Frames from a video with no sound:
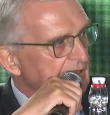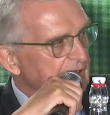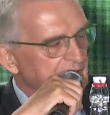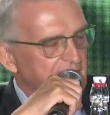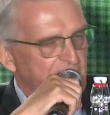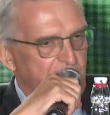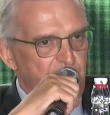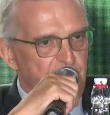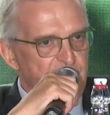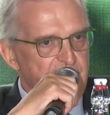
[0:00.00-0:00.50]

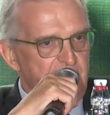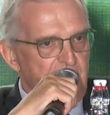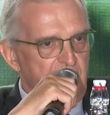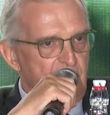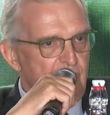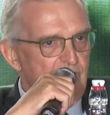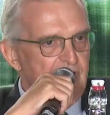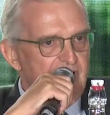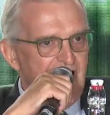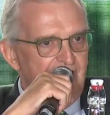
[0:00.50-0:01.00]
There was
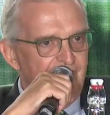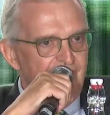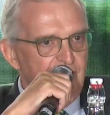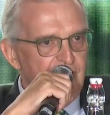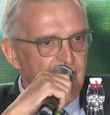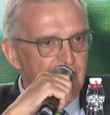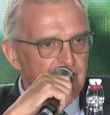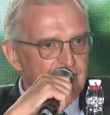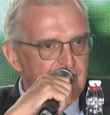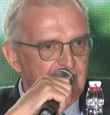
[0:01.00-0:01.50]
no
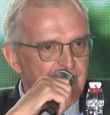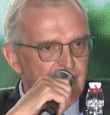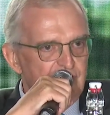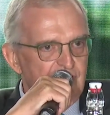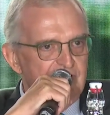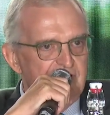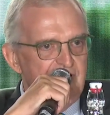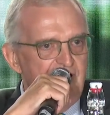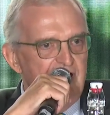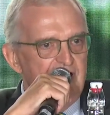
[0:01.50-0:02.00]
governance of
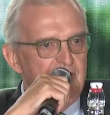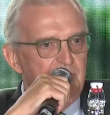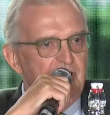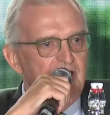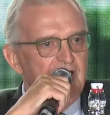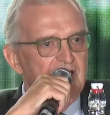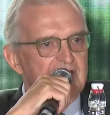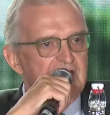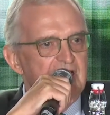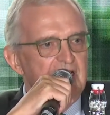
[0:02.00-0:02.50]

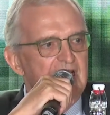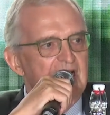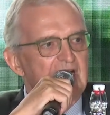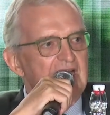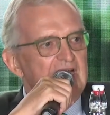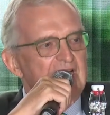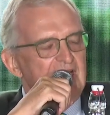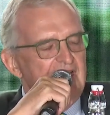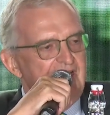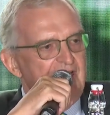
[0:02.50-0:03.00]
sustainability,
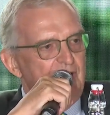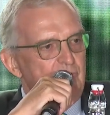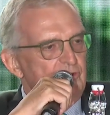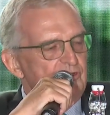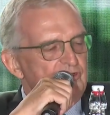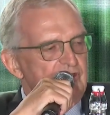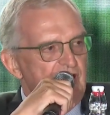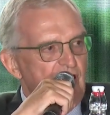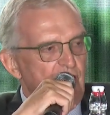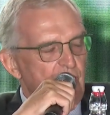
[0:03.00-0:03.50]
there
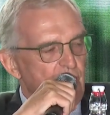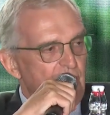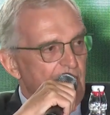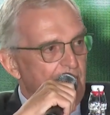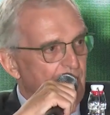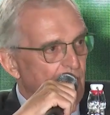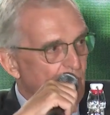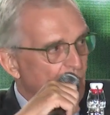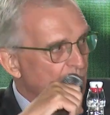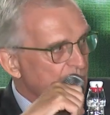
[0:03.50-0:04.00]
was no
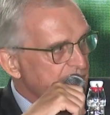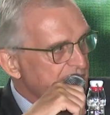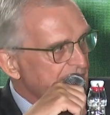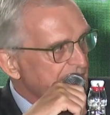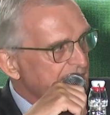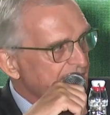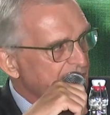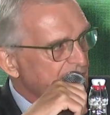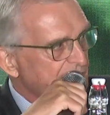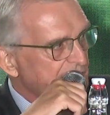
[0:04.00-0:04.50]

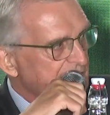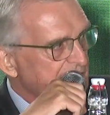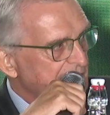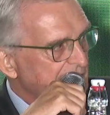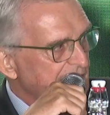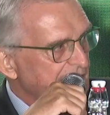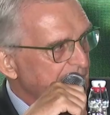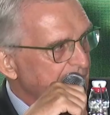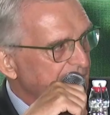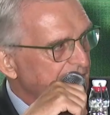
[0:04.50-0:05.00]
reporting of
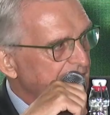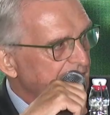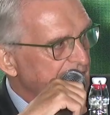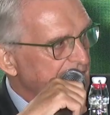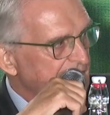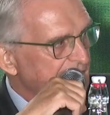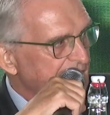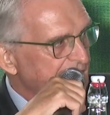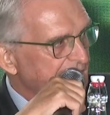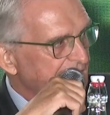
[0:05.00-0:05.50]

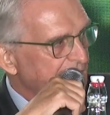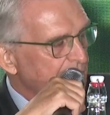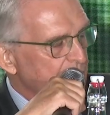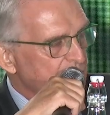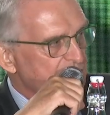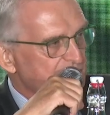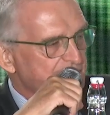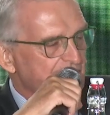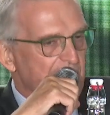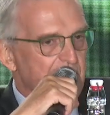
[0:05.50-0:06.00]
sustainability, there
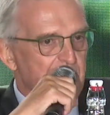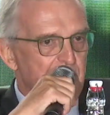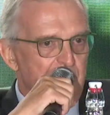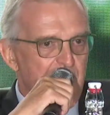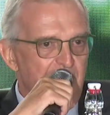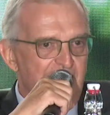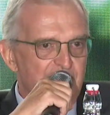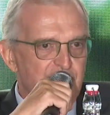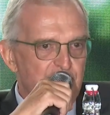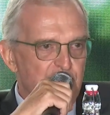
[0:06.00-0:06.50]
was no
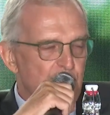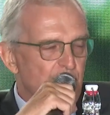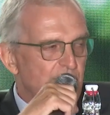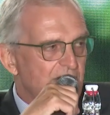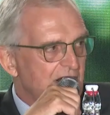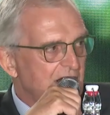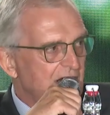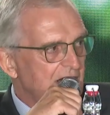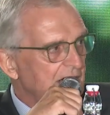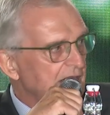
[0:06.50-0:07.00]

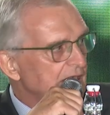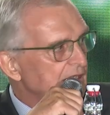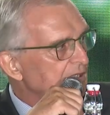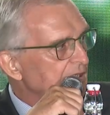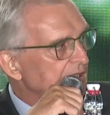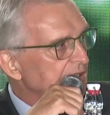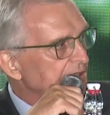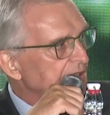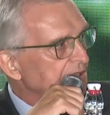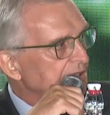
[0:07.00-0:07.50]
measuring,
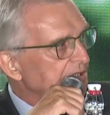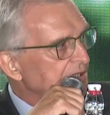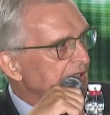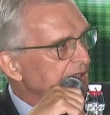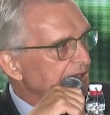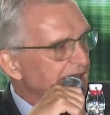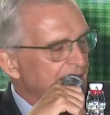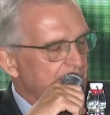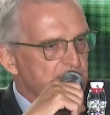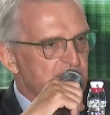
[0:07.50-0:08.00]

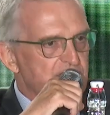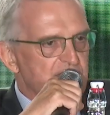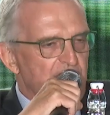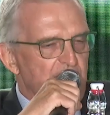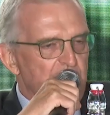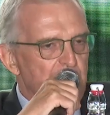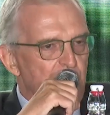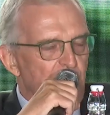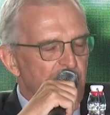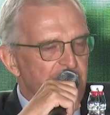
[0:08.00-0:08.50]
there was
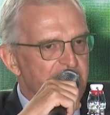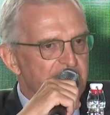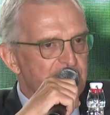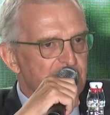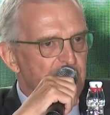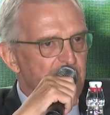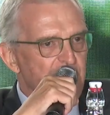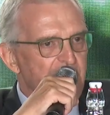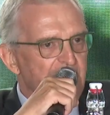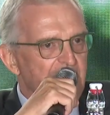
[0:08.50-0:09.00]
no
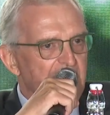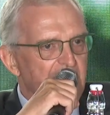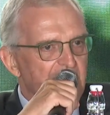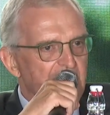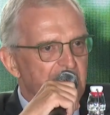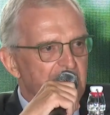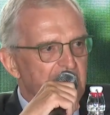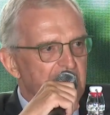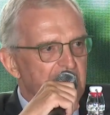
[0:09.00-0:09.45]
monitoring.